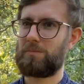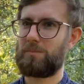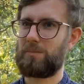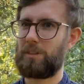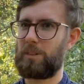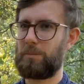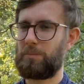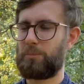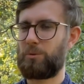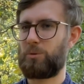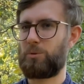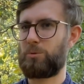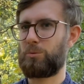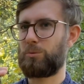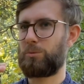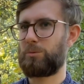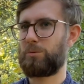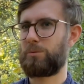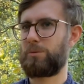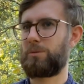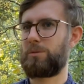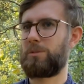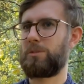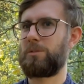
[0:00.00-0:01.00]
up
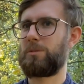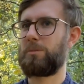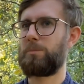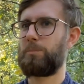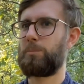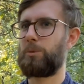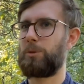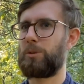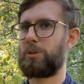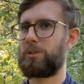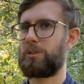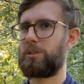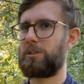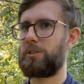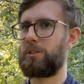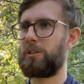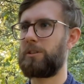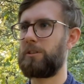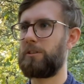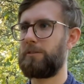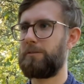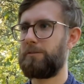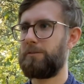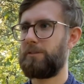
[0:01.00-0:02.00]
to the border
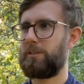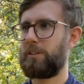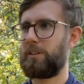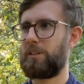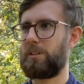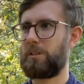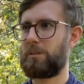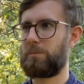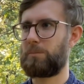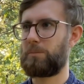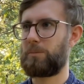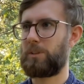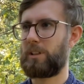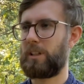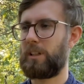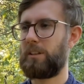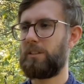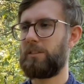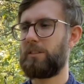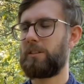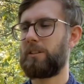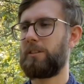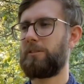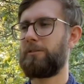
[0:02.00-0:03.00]
of the
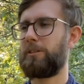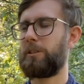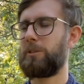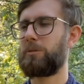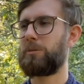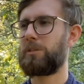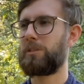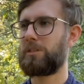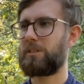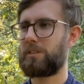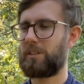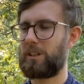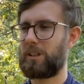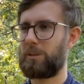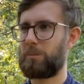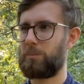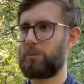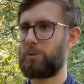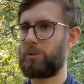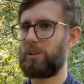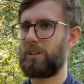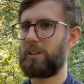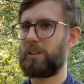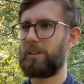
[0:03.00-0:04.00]
Hesse federal state,
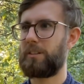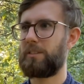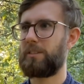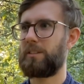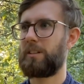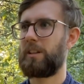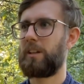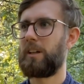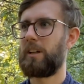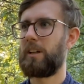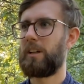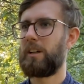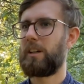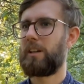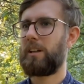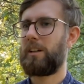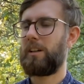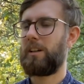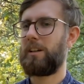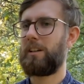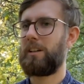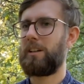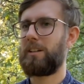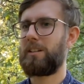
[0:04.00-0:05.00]
more or less.
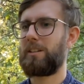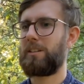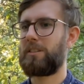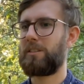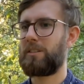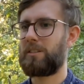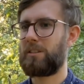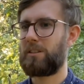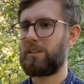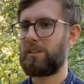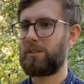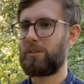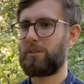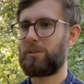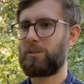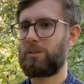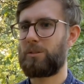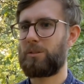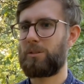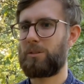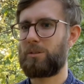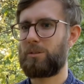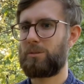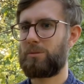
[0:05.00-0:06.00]
And
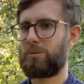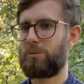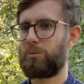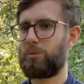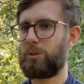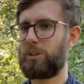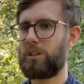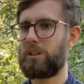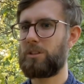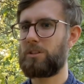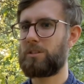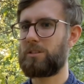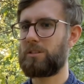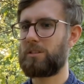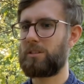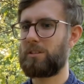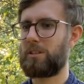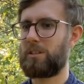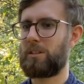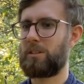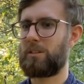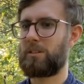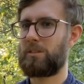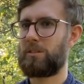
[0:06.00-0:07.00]
the region
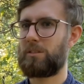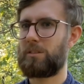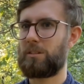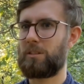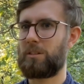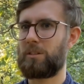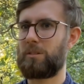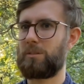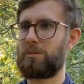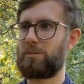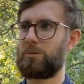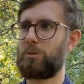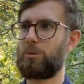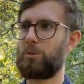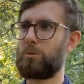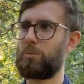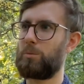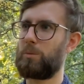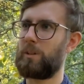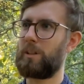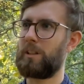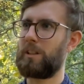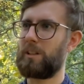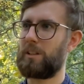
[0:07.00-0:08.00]
is
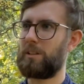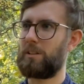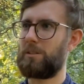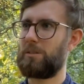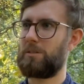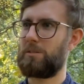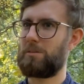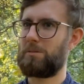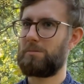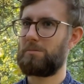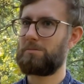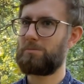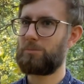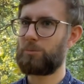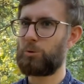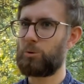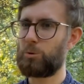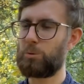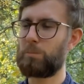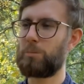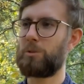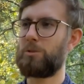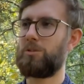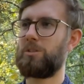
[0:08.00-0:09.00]
quite
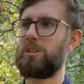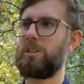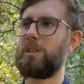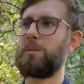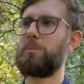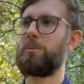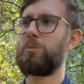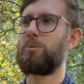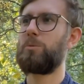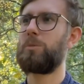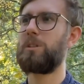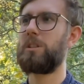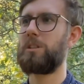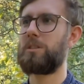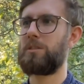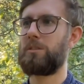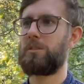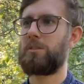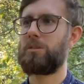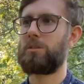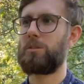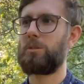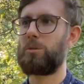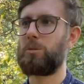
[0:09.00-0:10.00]
human-shaped
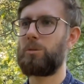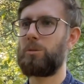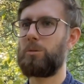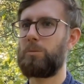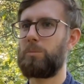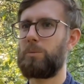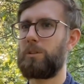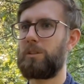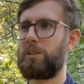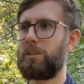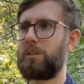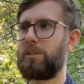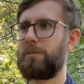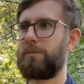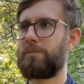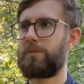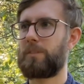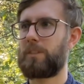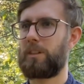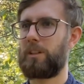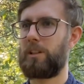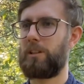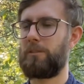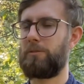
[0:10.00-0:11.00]
region, so we
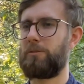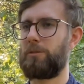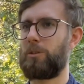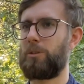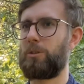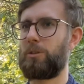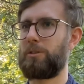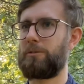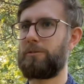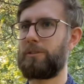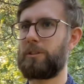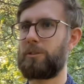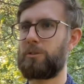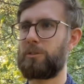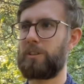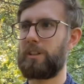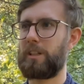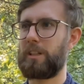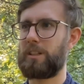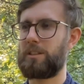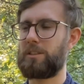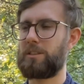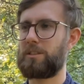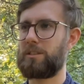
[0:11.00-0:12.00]
have a lot of
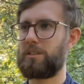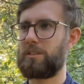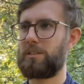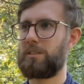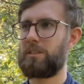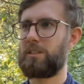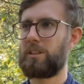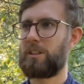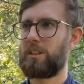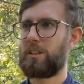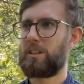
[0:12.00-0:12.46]
interaction